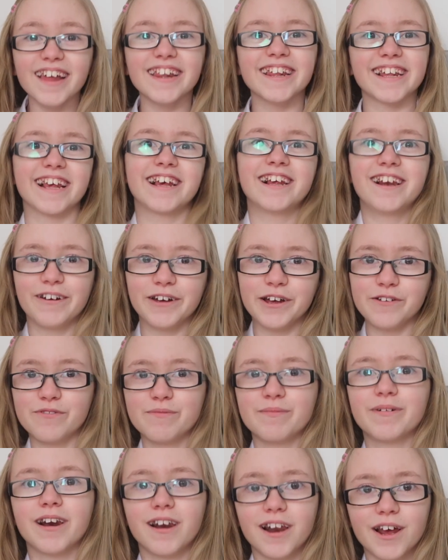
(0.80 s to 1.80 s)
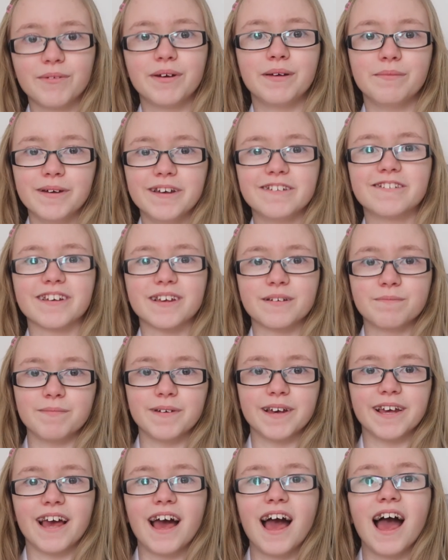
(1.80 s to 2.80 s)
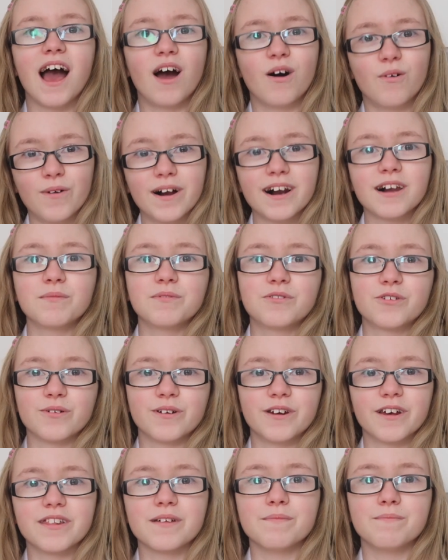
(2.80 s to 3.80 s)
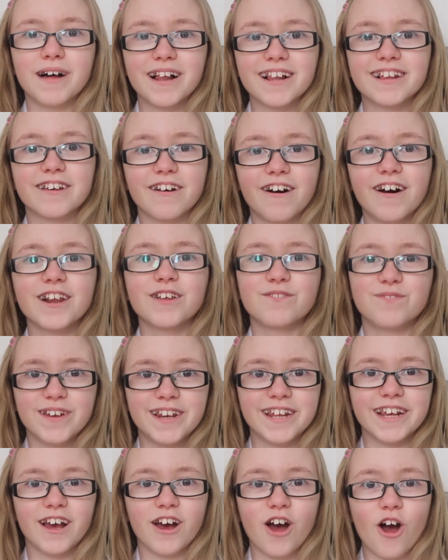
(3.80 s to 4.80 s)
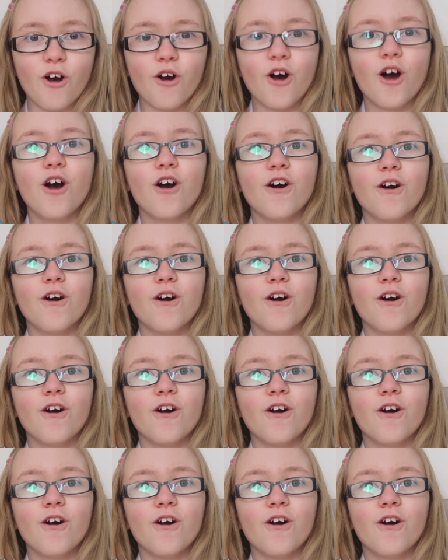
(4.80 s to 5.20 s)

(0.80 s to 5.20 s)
Hi, this is Chloe from Chloe Me Just Me, and welcome to another Mel Science video.